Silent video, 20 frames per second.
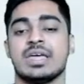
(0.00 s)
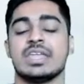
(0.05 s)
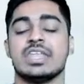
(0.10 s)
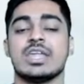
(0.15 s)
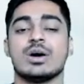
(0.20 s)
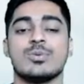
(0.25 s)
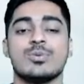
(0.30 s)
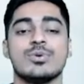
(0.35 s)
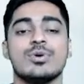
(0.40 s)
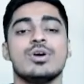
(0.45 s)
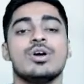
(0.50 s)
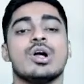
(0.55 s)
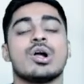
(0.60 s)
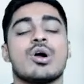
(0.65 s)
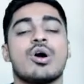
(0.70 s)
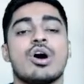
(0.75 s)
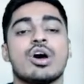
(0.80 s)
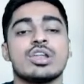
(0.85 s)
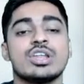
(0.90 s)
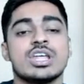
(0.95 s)
Now,
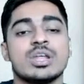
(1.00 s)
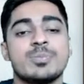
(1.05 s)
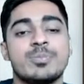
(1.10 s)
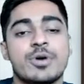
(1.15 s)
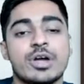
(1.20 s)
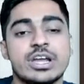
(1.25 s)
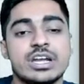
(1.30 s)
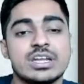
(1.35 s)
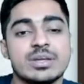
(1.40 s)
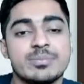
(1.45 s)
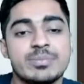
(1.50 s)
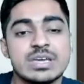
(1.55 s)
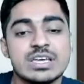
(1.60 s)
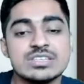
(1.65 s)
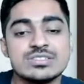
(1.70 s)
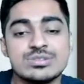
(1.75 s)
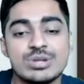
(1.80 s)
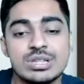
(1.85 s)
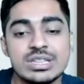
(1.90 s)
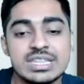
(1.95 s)
corner point
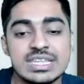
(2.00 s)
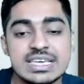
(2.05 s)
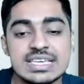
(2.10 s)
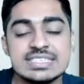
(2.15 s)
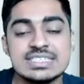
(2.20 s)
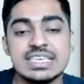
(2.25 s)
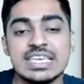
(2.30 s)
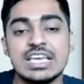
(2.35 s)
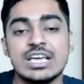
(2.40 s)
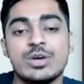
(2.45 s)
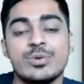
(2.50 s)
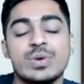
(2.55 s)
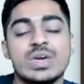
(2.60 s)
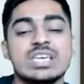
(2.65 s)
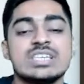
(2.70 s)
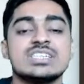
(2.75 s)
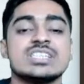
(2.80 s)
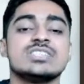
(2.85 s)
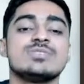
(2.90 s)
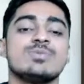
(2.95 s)
based on these
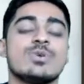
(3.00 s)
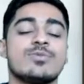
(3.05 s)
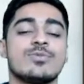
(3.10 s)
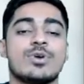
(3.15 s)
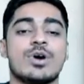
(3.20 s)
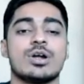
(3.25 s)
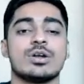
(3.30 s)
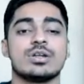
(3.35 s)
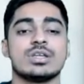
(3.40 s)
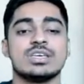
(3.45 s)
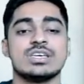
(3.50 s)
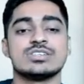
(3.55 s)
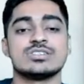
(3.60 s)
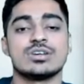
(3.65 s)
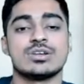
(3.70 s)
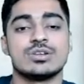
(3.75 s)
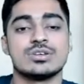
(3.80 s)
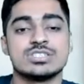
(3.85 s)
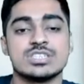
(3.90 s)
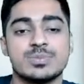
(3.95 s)
equations we have got. Yes
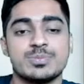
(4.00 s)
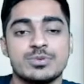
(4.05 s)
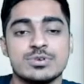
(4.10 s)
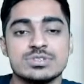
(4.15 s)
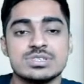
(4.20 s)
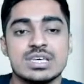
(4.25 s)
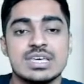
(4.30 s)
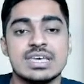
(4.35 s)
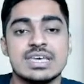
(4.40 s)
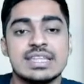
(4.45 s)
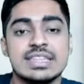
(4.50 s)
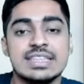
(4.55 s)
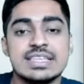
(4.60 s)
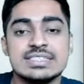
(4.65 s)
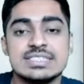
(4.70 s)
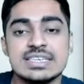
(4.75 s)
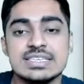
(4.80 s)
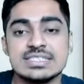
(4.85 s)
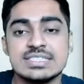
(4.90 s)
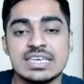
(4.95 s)
or no? Suppose this
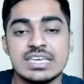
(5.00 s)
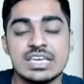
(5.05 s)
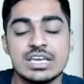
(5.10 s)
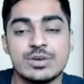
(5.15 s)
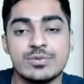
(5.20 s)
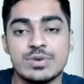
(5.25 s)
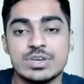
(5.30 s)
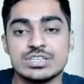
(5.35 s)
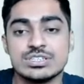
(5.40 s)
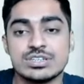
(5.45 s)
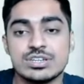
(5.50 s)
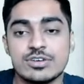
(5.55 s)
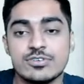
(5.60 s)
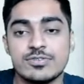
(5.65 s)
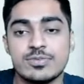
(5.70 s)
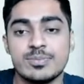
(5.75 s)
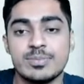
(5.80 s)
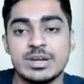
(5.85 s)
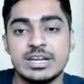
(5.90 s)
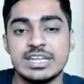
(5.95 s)
is the equation
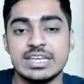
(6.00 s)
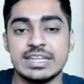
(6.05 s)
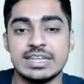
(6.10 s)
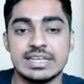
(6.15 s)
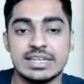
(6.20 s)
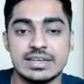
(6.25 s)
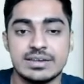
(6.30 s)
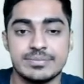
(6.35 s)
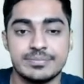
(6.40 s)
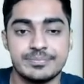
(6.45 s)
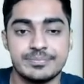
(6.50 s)
of material.